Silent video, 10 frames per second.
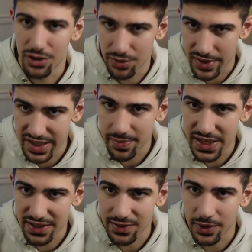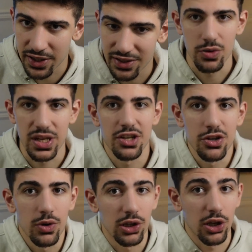You need to be disciplined. You need to
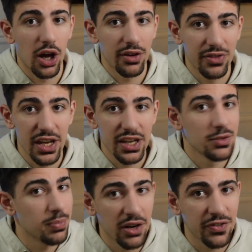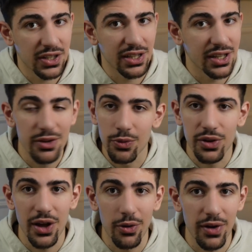do a lot of things perfectly
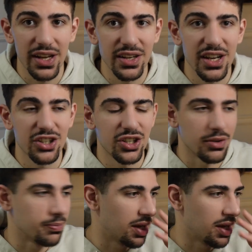without recognition,